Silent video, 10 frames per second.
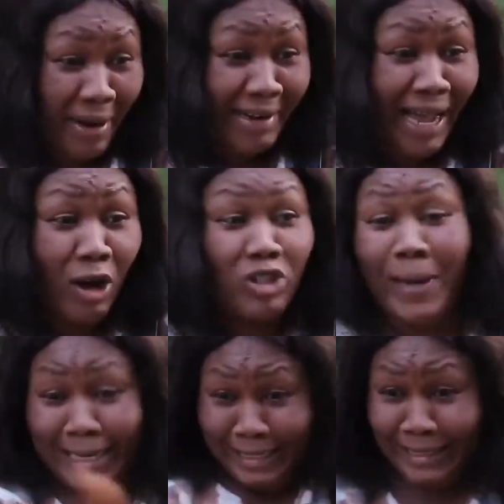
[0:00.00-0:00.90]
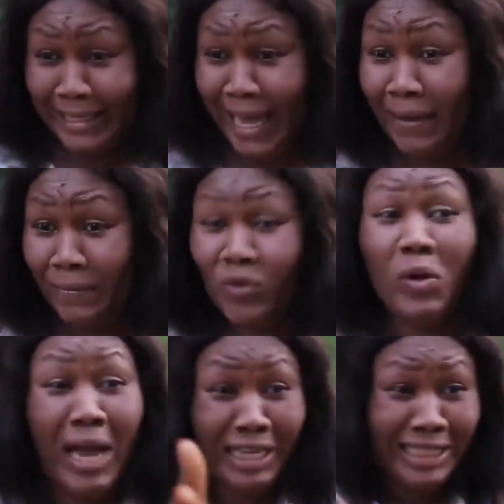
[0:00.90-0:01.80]
The American husband is
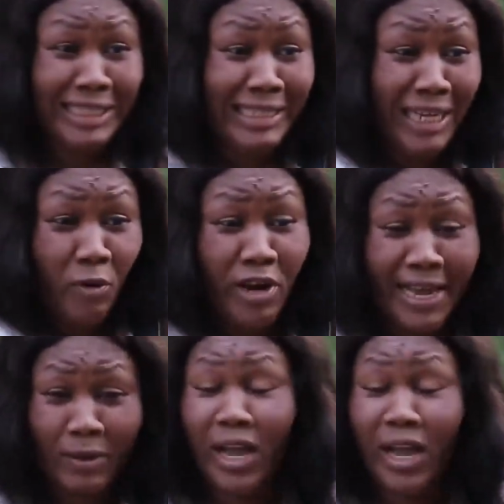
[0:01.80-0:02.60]
here. You are chasing